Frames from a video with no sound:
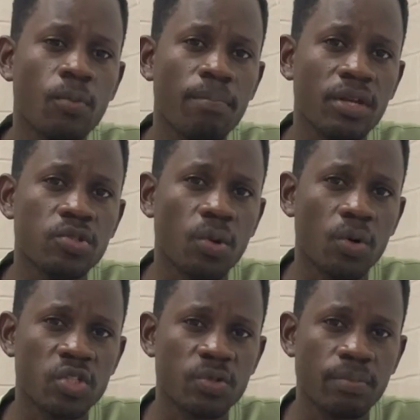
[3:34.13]
been to
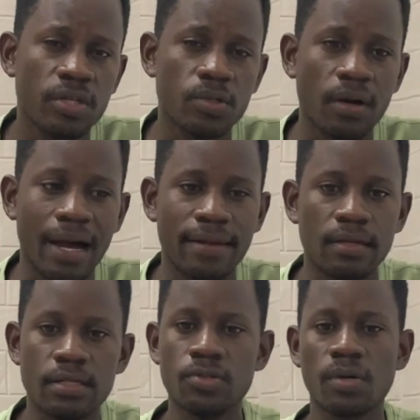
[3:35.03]
hospital
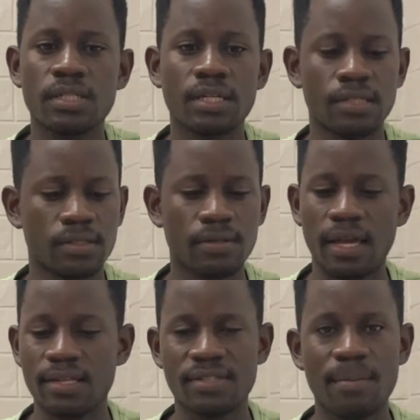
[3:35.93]
and doctors
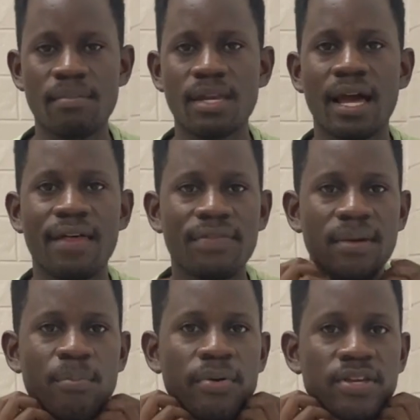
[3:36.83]
examine and they
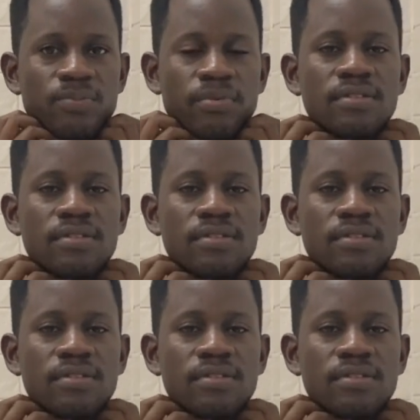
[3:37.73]
press